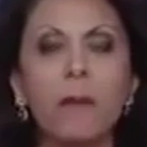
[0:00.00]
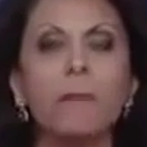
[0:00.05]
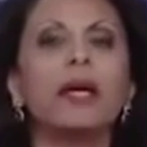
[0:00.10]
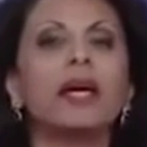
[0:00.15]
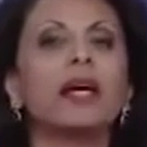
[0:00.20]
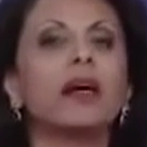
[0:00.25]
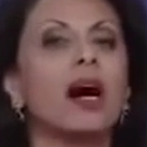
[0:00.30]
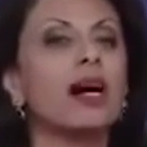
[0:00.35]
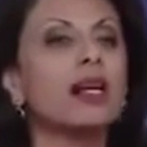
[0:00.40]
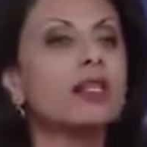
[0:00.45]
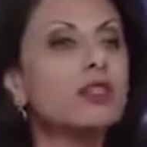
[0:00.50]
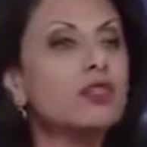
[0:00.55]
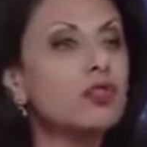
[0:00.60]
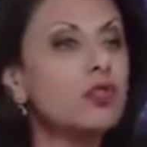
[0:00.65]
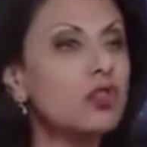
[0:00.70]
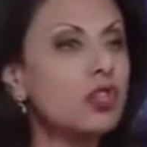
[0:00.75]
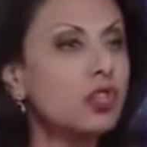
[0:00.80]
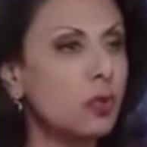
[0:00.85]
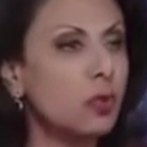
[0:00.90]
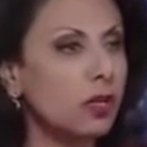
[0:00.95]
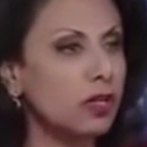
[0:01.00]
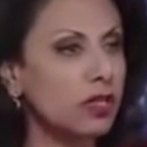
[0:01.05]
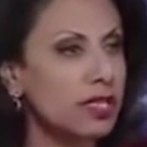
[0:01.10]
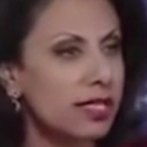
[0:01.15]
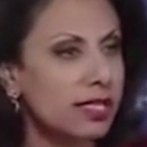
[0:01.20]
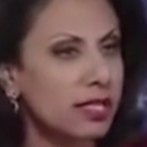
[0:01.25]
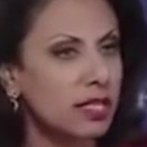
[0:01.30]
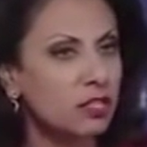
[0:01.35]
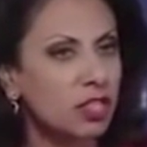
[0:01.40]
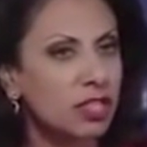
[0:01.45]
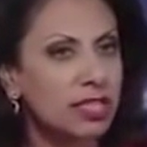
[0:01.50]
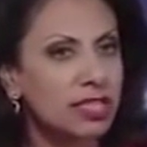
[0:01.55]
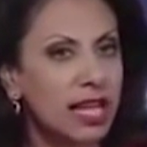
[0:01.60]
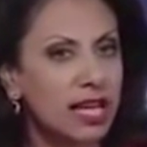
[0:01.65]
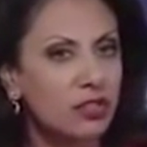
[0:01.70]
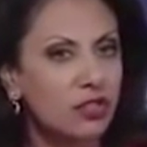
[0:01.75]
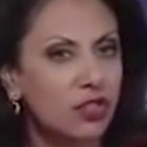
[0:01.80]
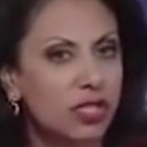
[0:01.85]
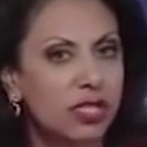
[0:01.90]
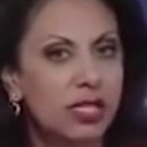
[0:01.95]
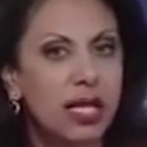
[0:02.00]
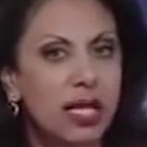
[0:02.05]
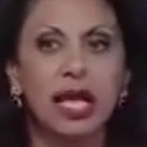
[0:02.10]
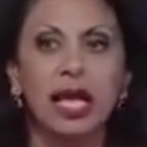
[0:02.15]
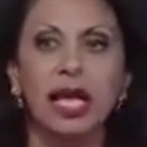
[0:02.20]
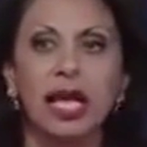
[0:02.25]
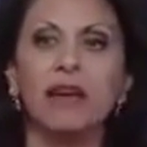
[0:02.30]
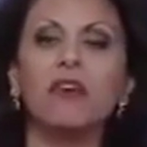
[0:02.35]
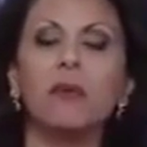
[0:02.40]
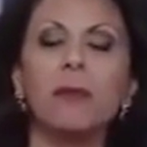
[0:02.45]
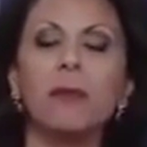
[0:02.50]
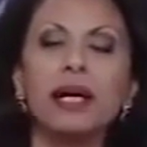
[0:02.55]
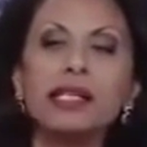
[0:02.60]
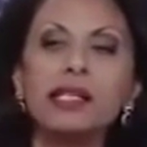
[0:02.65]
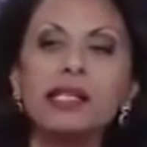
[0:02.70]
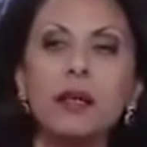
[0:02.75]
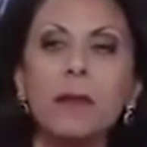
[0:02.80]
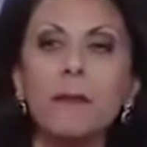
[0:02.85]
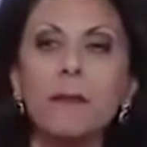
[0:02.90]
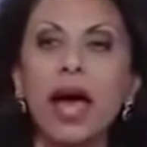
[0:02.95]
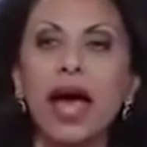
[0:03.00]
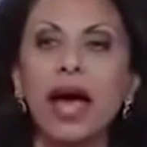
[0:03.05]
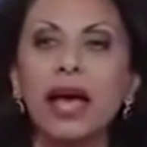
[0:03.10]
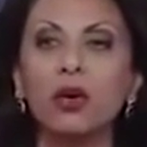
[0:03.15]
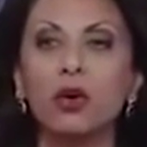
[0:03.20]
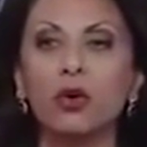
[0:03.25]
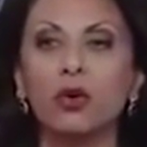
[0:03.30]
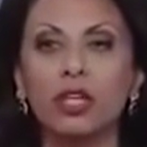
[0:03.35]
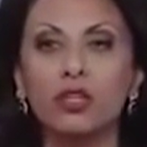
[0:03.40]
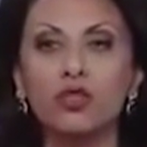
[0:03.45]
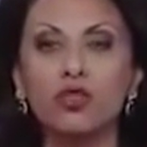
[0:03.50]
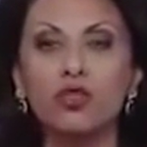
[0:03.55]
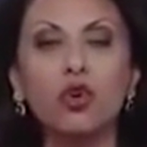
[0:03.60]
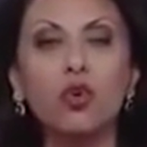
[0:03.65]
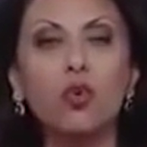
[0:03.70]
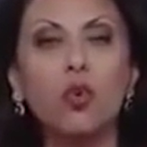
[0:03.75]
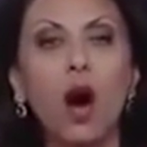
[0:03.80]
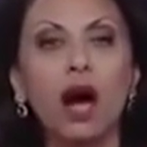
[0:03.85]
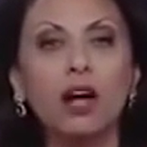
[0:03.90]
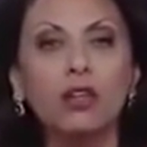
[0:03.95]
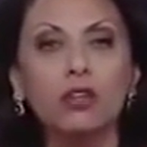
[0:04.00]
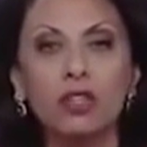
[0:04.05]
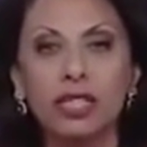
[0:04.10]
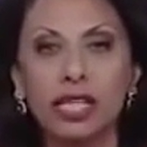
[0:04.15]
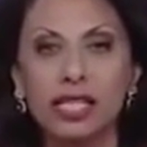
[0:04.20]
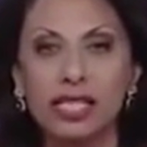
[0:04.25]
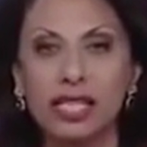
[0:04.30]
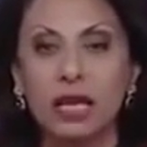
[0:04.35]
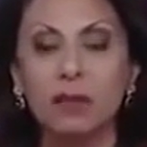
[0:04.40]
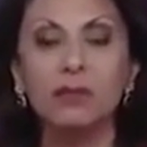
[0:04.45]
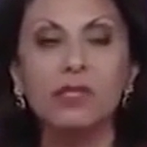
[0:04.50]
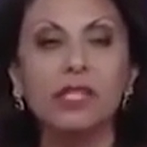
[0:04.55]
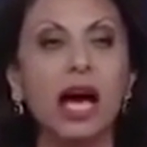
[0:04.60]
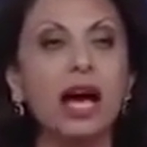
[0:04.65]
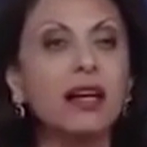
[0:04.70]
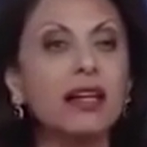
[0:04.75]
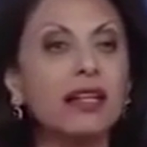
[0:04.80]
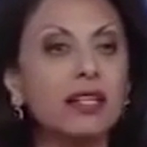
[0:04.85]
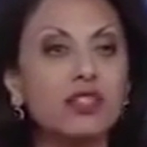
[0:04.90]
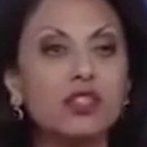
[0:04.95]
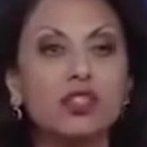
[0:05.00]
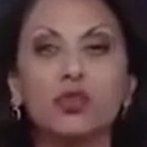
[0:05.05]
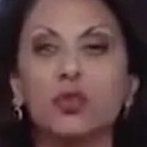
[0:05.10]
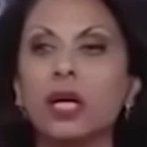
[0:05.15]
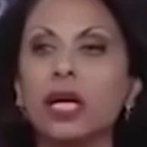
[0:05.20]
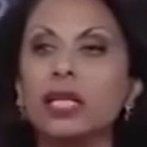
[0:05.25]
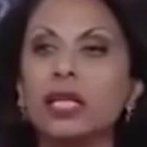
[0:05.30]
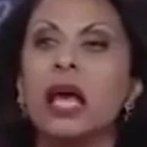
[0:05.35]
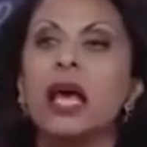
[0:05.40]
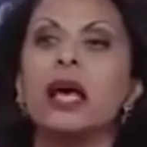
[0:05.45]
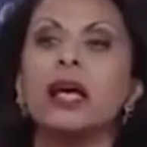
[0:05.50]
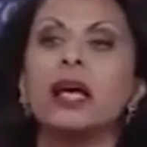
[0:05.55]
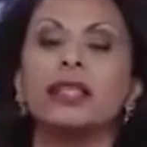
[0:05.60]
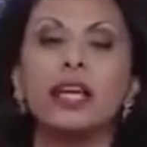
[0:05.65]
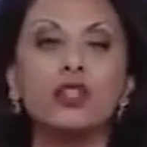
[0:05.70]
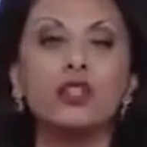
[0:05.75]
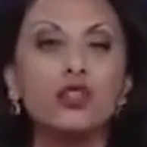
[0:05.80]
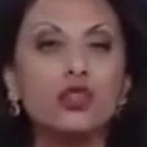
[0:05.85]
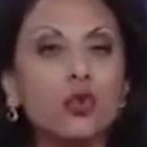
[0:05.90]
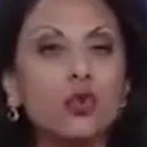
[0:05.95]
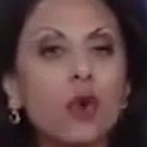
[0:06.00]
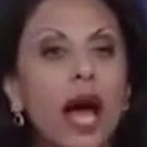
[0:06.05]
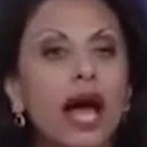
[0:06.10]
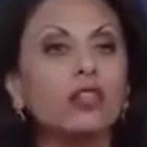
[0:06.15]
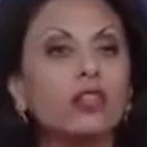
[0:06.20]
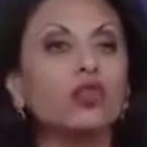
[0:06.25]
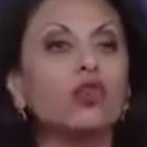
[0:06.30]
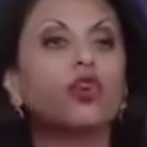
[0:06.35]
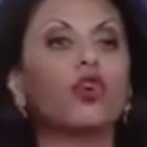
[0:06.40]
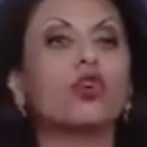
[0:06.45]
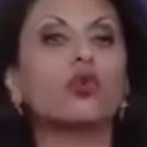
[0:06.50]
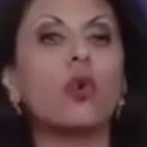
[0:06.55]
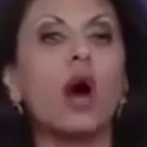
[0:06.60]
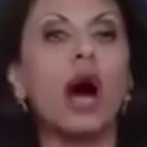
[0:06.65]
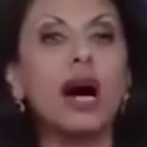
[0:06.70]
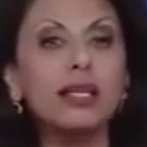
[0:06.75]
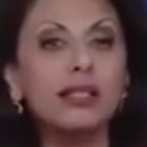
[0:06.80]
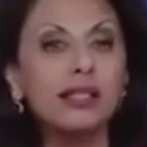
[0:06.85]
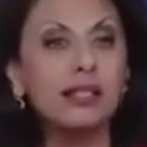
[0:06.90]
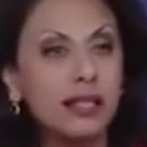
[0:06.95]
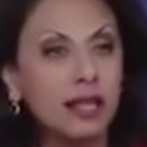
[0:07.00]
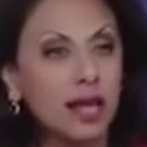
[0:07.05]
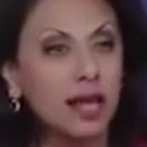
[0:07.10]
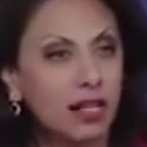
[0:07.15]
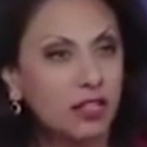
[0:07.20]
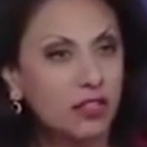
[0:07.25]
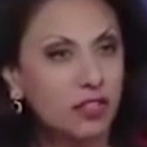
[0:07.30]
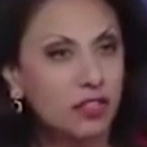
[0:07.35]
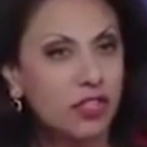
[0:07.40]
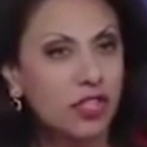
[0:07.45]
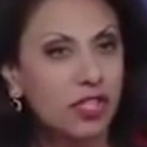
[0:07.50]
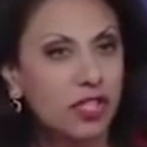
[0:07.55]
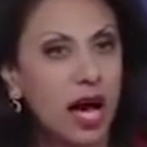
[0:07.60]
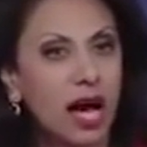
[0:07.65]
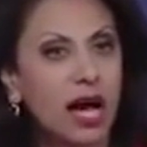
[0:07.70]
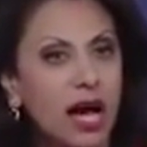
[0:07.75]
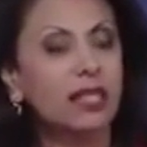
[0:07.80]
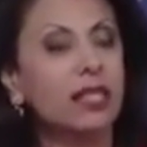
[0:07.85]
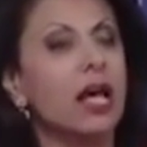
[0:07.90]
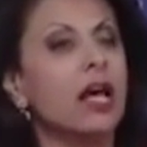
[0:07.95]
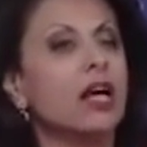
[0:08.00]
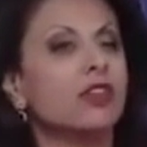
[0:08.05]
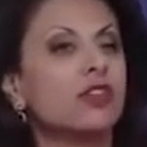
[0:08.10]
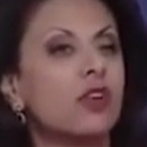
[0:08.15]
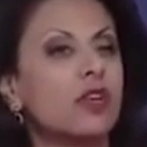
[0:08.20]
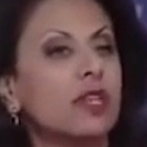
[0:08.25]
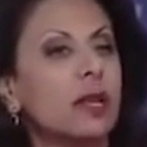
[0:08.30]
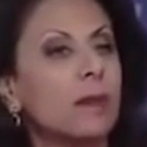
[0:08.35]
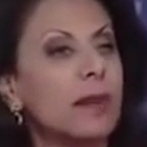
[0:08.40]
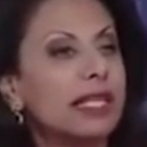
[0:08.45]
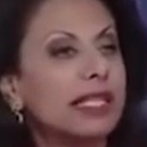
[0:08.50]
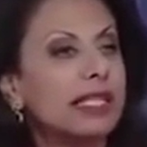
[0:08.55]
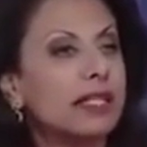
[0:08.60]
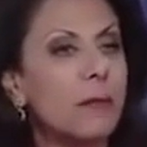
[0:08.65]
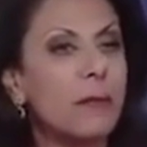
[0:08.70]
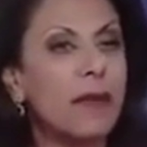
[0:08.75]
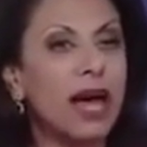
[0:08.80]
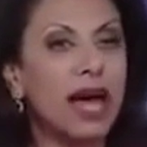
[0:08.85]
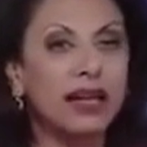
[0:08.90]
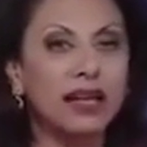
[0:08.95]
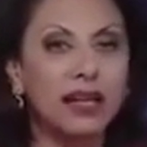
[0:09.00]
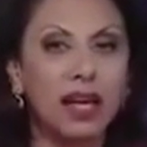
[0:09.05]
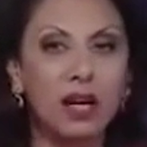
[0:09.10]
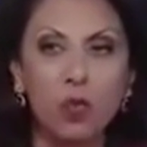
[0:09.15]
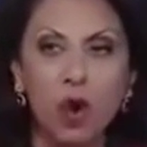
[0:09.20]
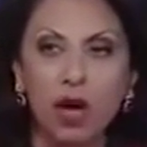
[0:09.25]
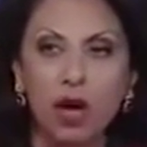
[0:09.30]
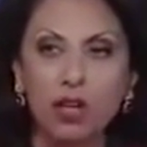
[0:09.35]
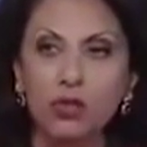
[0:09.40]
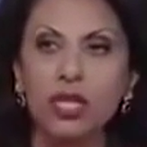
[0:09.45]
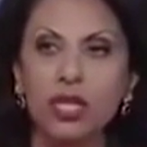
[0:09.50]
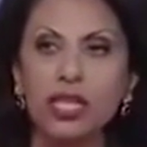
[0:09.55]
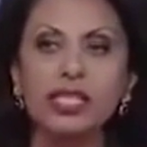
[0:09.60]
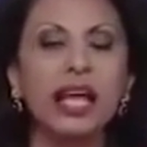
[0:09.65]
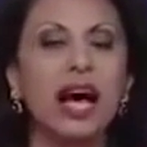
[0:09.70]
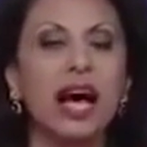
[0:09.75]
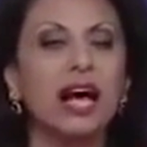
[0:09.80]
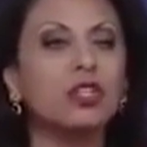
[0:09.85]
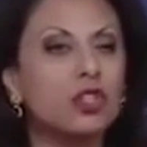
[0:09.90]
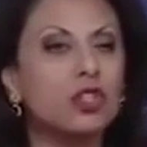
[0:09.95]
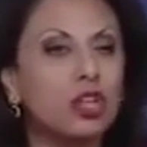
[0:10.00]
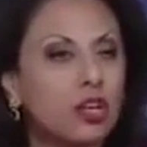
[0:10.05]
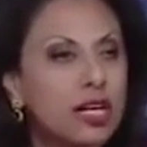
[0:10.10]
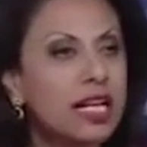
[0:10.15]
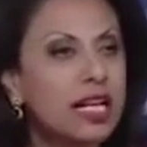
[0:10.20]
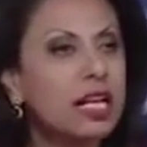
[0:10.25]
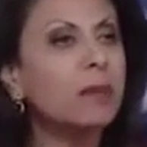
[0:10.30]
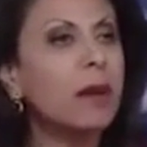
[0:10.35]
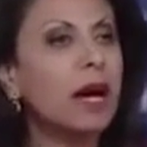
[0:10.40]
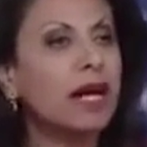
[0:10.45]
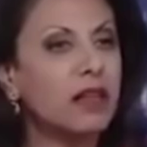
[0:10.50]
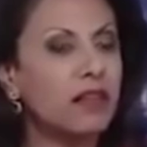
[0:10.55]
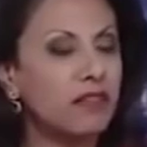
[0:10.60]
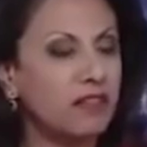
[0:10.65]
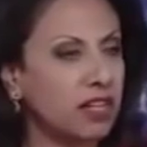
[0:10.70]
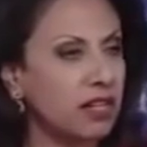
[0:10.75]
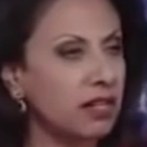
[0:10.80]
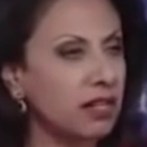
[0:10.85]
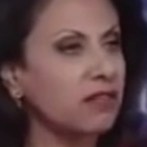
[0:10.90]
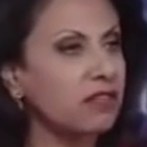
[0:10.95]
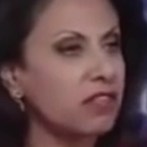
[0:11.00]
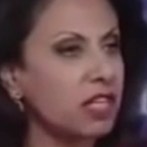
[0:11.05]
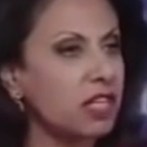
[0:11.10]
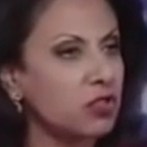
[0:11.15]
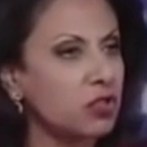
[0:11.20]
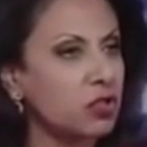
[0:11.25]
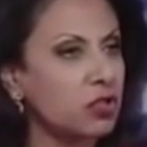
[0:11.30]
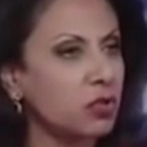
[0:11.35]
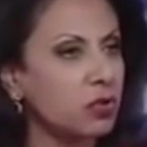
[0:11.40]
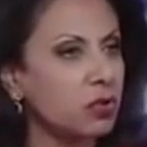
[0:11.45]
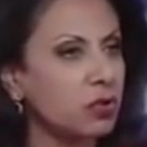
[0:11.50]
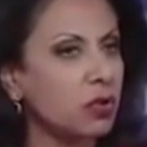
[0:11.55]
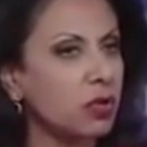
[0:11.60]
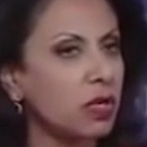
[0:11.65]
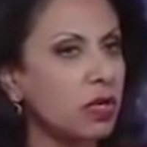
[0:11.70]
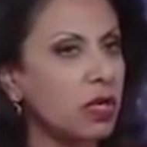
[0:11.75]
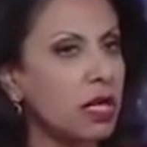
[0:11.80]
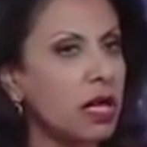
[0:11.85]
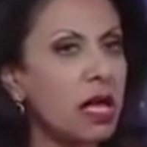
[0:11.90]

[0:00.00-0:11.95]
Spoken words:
Because Jews were considered najis, if a Muslim man or a Jew walked on the same side of the street, the Jew had to cross the other side so the Muslim man can walk, so he's not dirtied by the filth of the Jew.